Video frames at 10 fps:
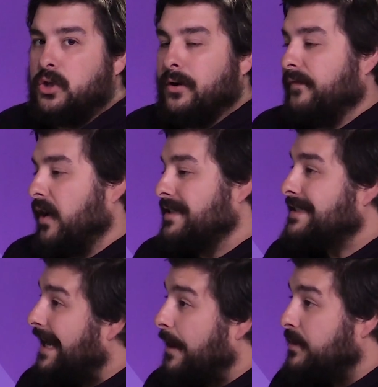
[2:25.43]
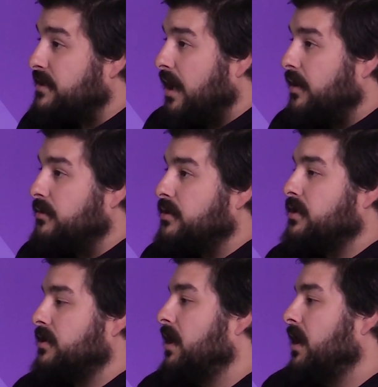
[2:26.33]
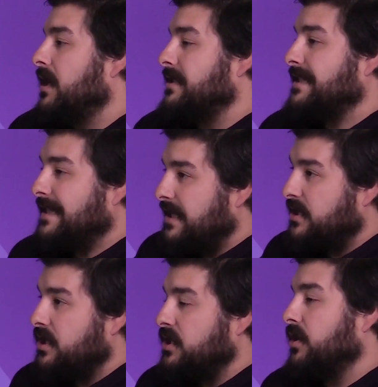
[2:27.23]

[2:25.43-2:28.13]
your first 10 episodes as a season.